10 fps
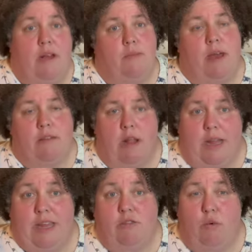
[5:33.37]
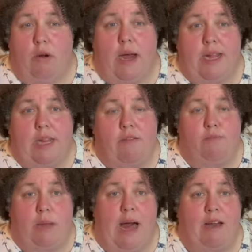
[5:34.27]
because at least where I live,
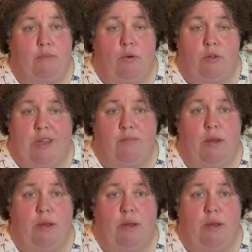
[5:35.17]
black mold can